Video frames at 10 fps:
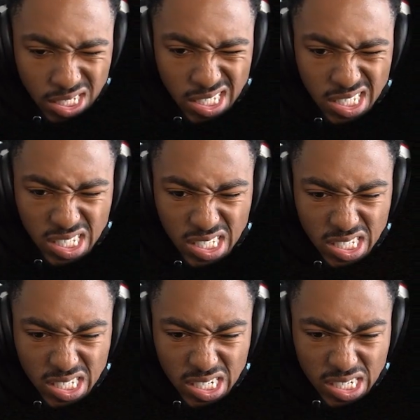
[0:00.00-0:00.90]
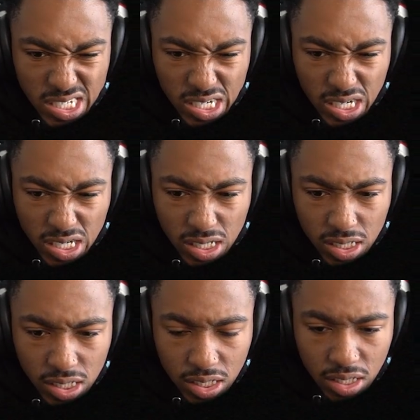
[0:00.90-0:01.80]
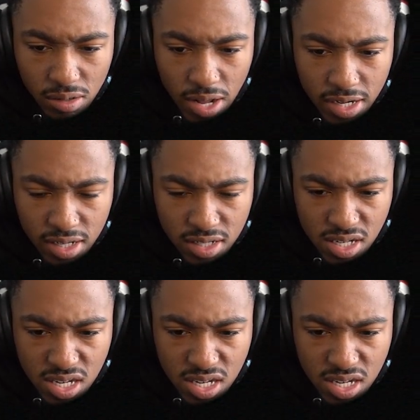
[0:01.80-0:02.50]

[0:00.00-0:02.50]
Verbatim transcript: Yeah. I don't like this.